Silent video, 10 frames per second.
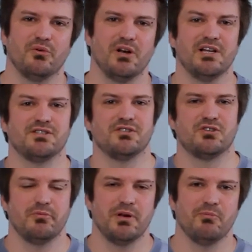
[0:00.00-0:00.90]
releases
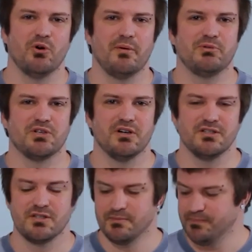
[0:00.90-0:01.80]
too many more
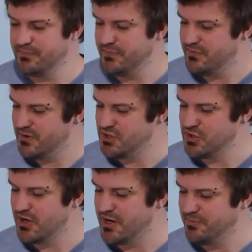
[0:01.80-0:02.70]
episodes.
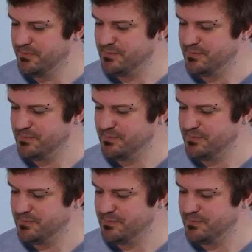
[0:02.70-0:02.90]
Enjoy!